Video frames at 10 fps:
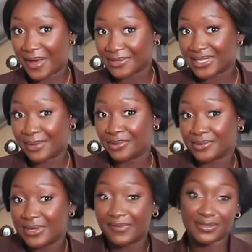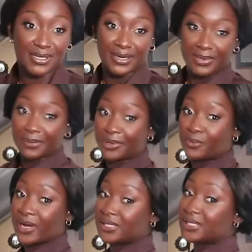I was able if I was going to be able to
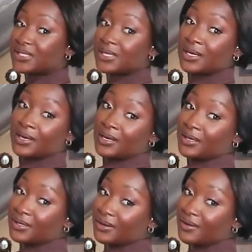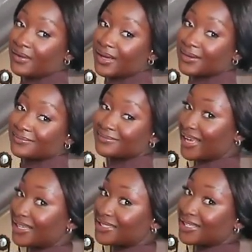wear this you know what
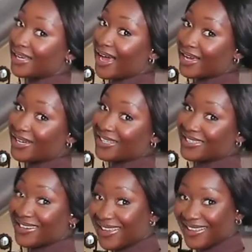actually I could